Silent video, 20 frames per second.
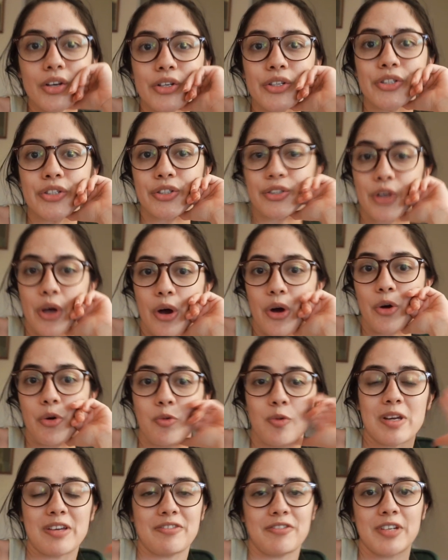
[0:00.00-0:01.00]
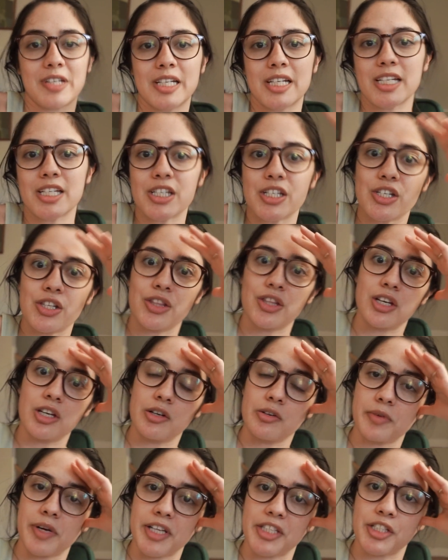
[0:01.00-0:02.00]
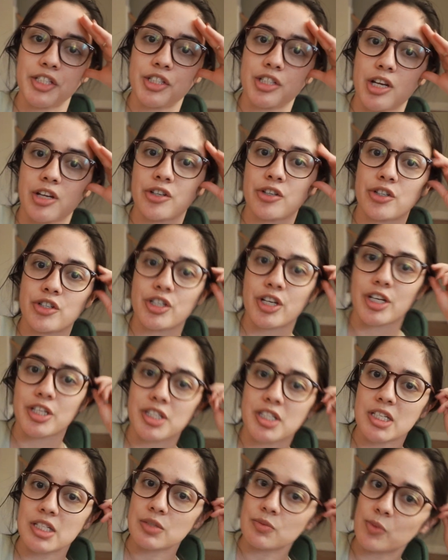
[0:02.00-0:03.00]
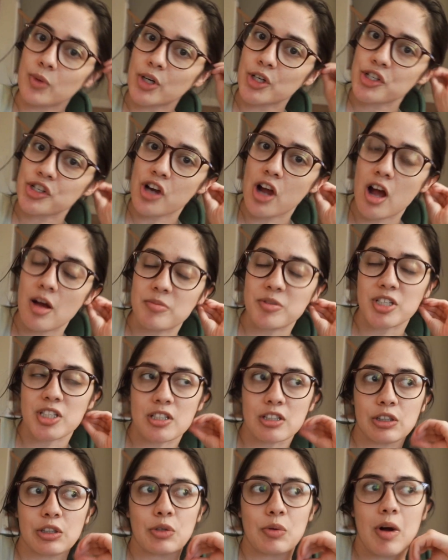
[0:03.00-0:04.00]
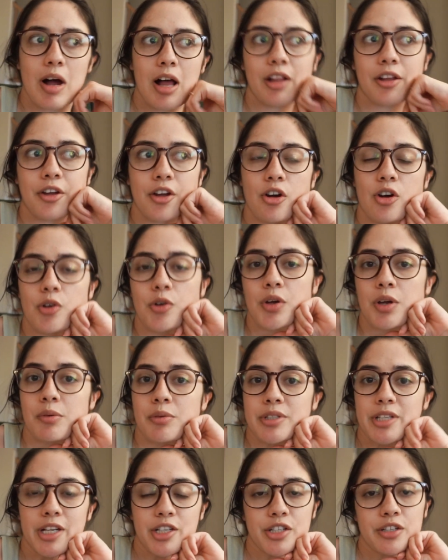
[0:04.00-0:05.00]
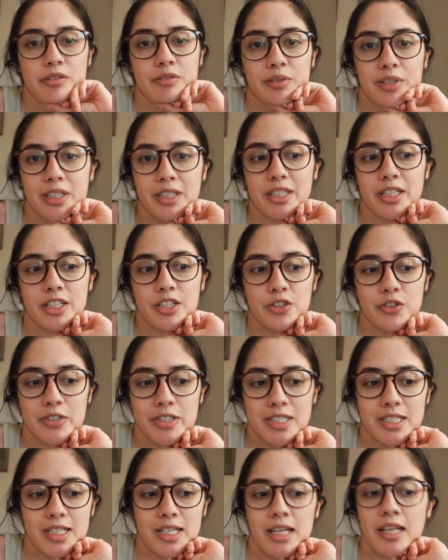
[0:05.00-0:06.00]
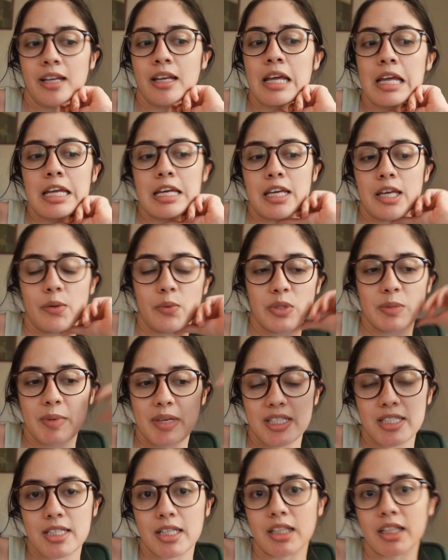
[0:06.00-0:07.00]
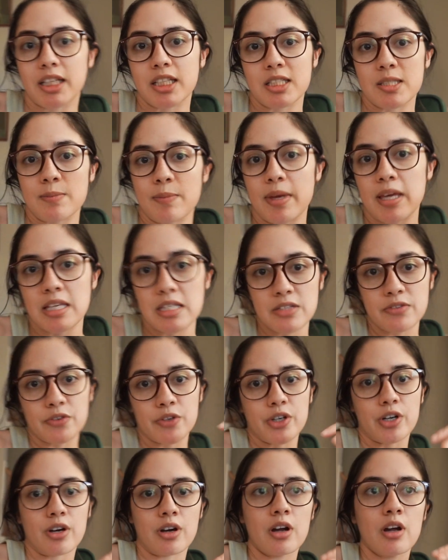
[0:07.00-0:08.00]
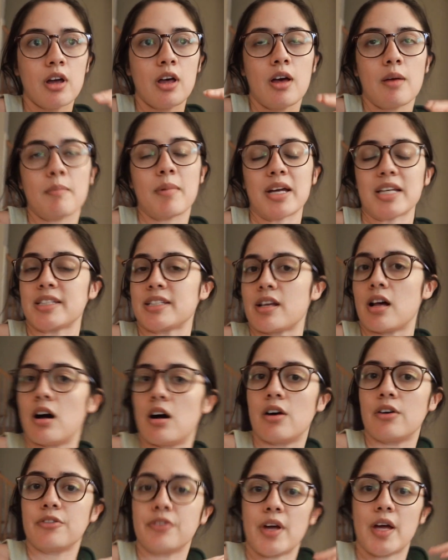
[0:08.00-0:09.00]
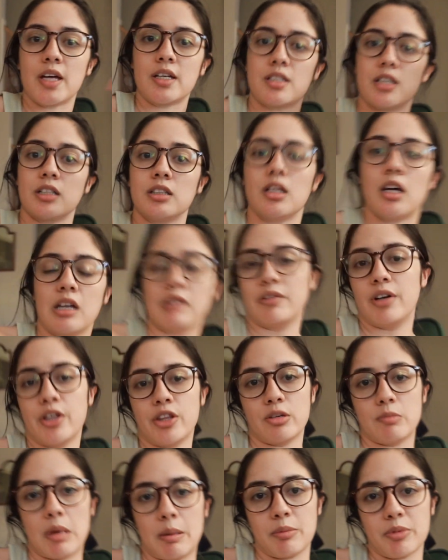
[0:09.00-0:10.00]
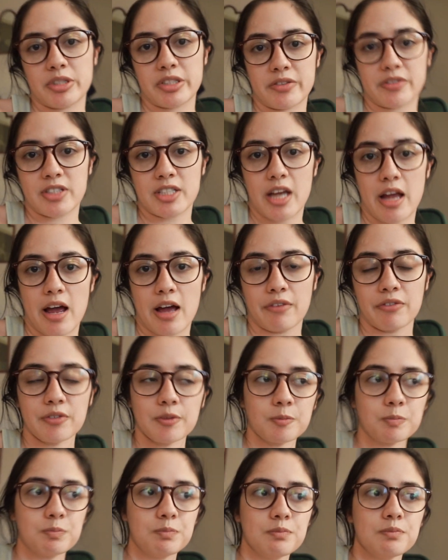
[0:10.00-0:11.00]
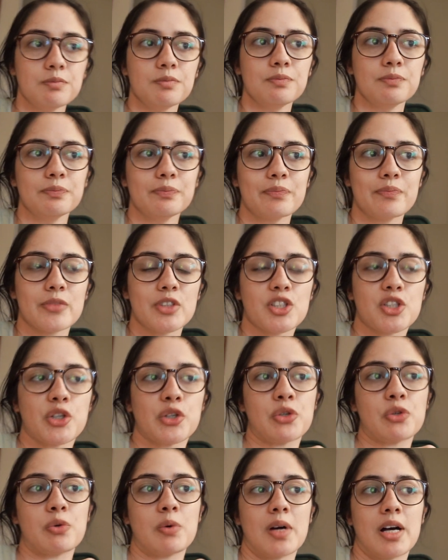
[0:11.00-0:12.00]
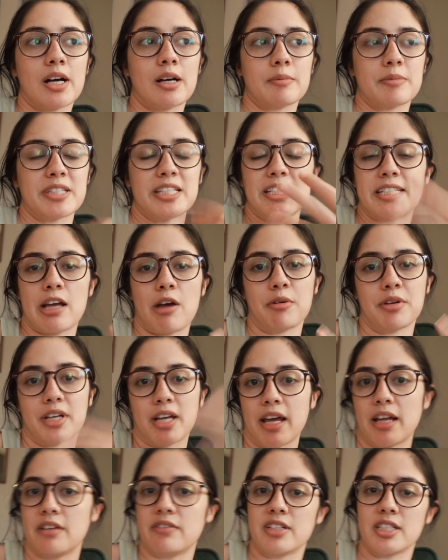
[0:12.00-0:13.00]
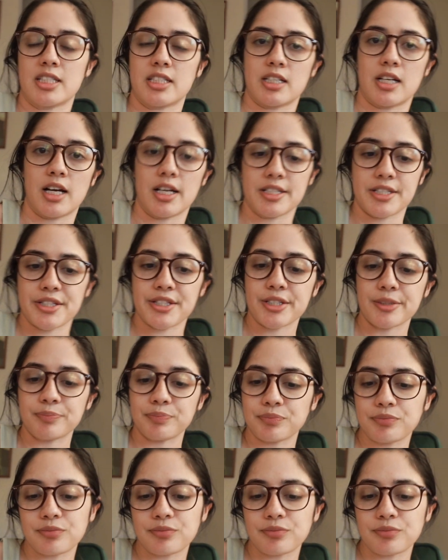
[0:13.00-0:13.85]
So we finished the Race and Gender Justice workshop just a little while ago. It was actually really interesting. It was basically a space for myself and a lot of other members of staff to sit down and kind of discuss